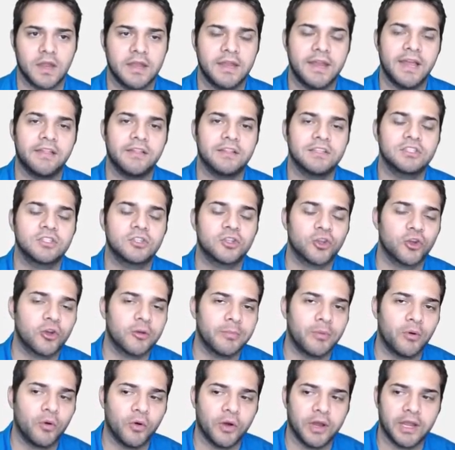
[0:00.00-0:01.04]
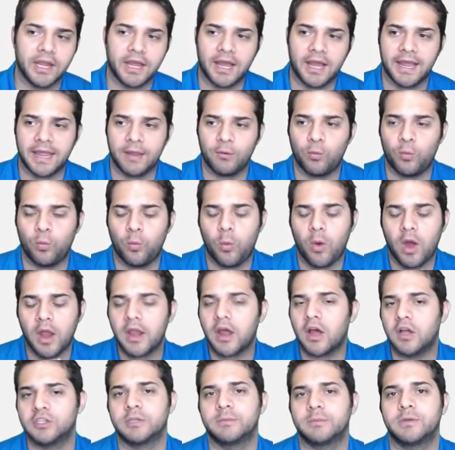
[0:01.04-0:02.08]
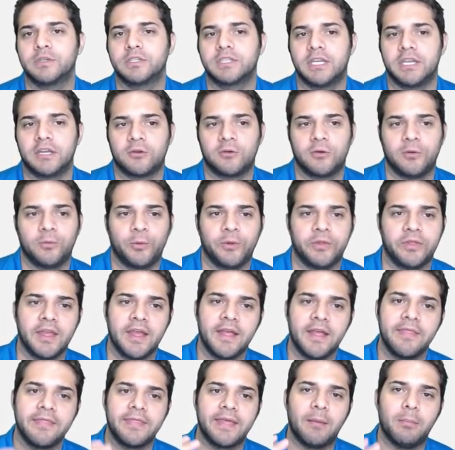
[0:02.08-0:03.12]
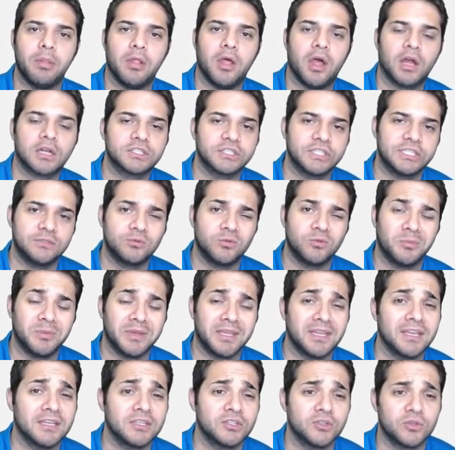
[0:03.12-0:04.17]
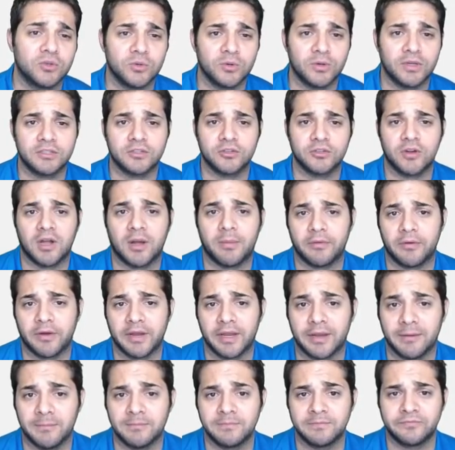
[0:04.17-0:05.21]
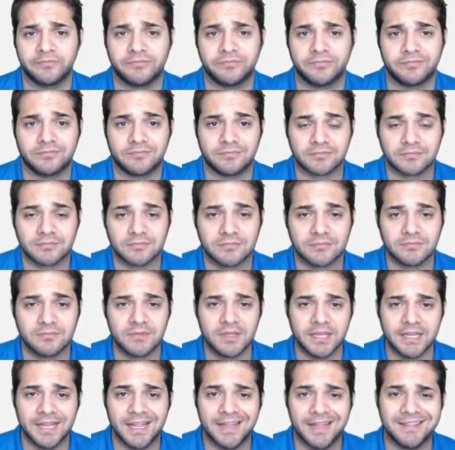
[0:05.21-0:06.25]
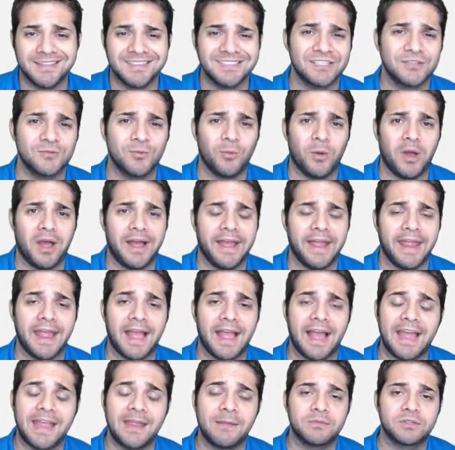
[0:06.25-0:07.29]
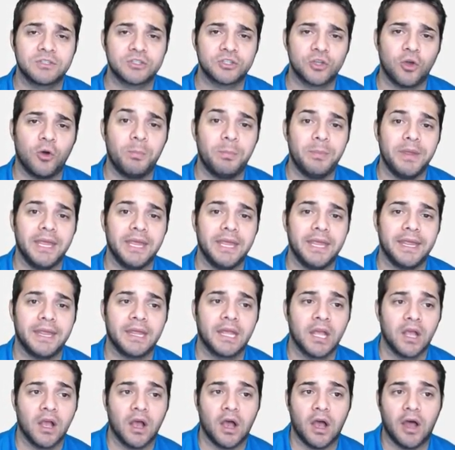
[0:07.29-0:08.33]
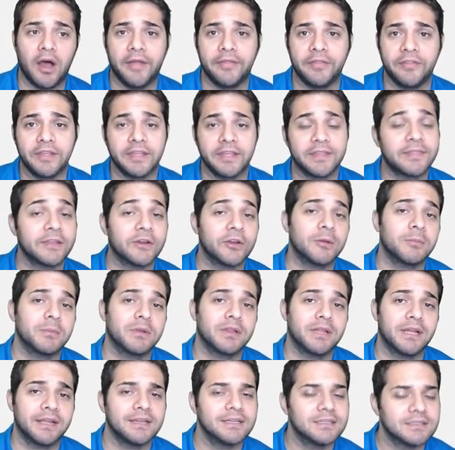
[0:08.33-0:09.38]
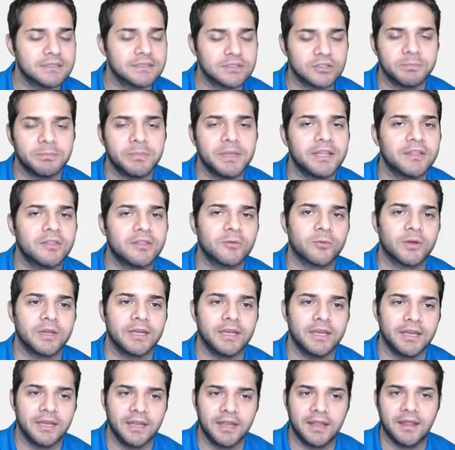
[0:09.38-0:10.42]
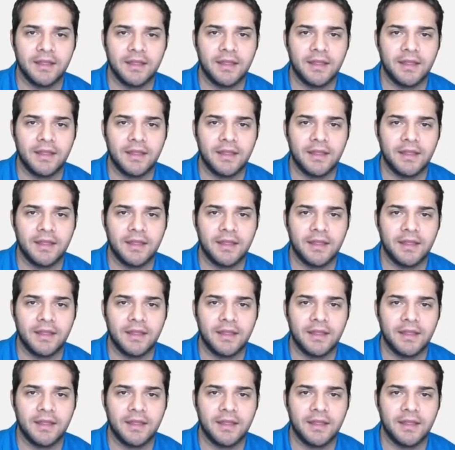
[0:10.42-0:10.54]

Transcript: Now this third point, I one hundred percent agree with, that blockchains will begin to interoperate. And this is why I am so big on the Ethereum Alliance, the big three,